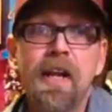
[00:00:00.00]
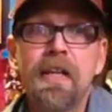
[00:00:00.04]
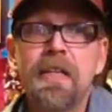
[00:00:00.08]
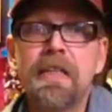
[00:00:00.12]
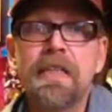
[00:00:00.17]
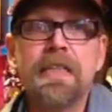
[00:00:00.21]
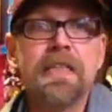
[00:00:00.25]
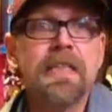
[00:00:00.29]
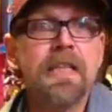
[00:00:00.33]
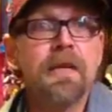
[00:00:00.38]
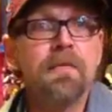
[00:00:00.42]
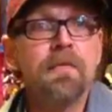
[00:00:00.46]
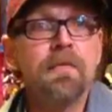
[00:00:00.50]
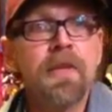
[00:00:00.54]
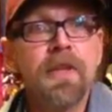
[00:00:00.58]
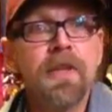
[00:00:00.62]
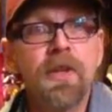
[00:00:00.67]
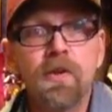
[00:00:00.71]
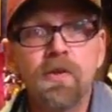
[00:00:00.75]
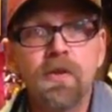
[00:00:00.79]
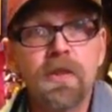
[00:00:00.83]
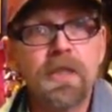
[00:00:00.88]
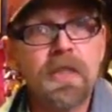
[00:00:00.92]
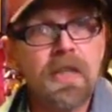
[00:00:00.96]
some of
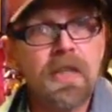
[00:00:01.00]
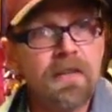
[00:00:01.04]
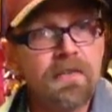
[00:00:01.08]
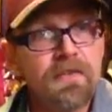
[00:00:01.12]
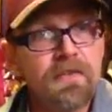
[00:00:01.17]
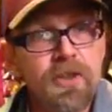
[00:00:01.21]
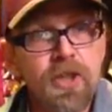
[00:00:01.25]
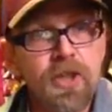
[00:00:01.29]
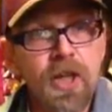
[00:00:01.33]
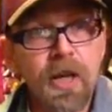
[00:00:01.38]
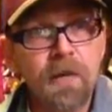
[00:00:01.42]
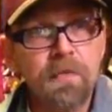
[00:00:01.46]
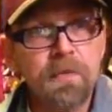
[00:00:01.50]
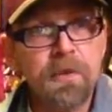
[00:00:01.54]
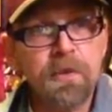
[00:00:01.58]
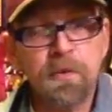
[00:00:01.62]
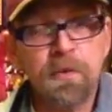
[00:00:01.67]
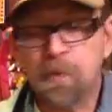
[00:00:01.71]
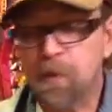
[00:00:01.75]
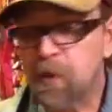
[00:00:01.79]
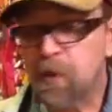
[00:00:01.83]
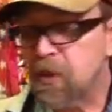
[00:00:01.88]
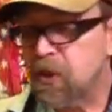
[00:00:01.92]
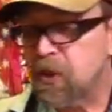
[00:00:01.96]
those gift shops
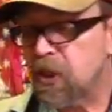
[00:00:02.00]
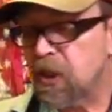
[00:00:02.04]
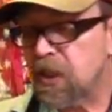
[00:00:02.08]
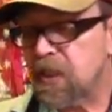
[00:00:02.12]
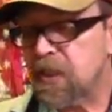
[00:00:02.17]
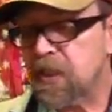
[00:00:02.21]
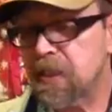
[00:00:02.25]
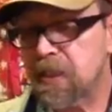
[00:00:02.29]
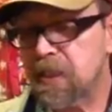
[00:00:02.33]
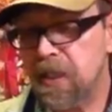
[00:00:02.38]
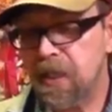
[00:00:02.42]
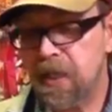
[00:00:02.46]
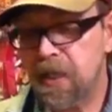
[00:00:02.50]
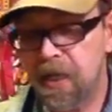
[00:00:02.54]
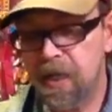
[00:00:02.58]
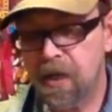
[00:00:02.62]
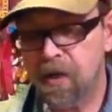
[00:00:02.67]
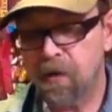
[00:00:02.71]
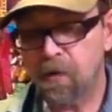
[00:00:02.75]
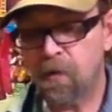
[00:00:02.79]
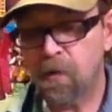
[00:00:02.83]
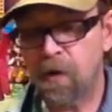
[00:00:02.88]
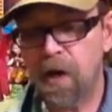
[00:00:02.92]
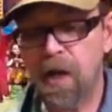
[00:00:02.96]
were just
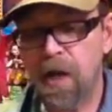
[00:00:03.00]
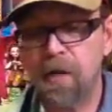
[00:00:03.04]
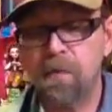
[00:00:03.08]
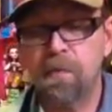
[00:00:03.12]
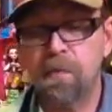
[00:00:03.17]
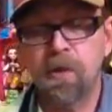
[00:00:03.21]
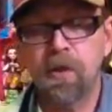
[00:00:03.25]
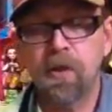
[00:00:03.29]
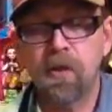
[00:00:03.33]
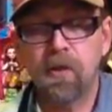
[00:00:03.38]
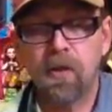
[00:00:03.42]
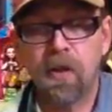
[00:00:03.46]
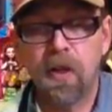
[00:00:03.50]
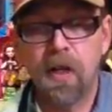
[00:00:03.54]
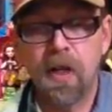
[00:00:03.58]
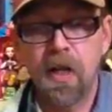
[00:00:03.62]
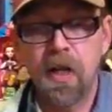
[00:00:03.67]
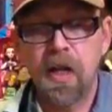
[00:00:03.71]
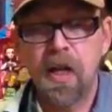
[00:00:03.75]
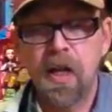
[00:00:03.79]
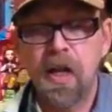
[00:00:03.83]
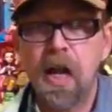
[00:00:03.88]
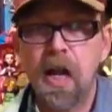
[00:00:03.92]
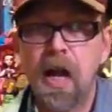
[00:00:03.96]
incredible.
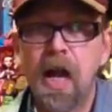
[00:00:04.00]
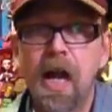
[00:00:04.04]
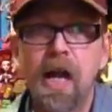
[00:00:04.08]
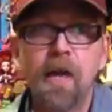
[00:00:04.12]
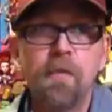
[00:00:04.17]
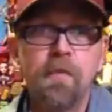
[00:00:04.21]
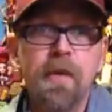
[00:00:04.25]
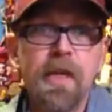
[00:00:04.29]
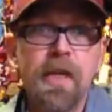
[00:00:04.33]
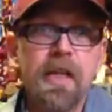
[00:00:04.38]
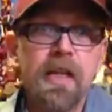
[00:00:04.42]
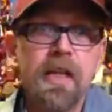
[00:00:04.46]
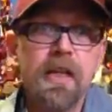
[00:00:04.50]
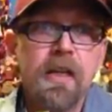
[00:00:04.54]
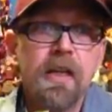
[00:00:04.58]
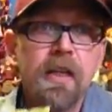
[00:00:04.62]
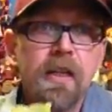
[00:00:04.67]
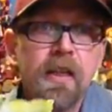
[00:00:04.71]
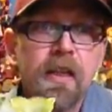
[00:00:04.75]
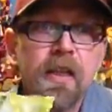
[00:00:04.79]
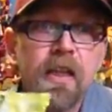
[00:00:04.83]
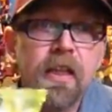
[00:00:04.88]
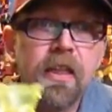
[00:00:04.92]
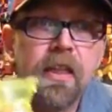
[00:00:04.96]
I mean,
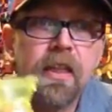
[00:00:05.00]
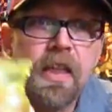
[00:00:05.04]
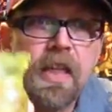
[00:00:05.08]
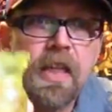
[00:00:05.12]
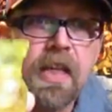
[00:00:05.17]
the